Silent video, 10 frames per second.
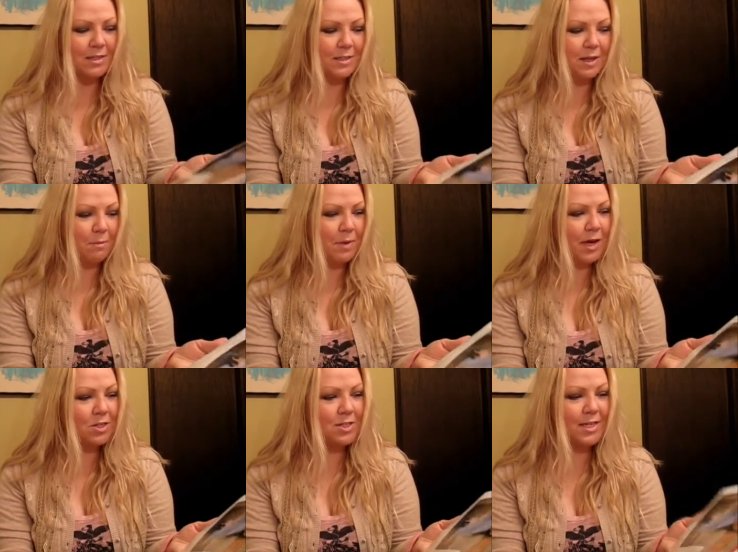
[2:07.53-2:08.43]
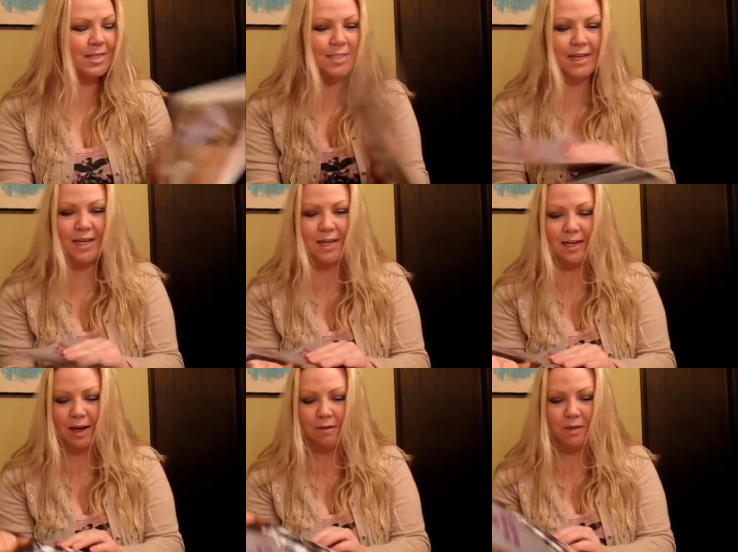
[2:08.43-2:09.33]
It's on page 16
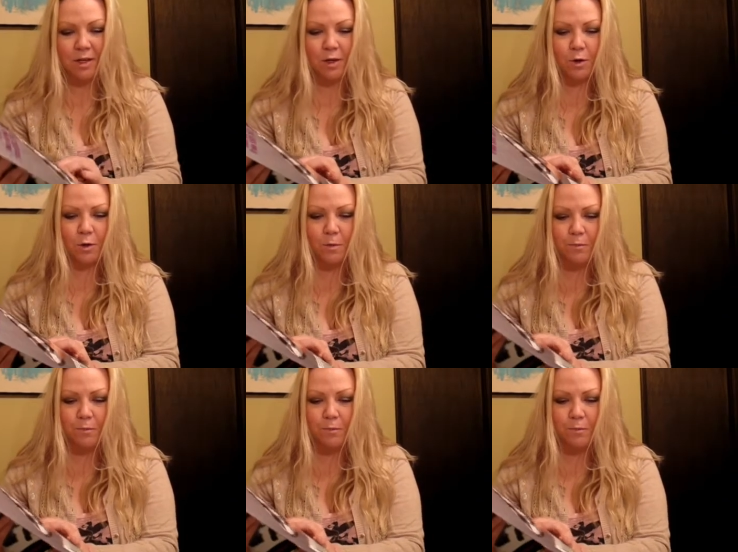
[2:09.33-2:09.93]
of the new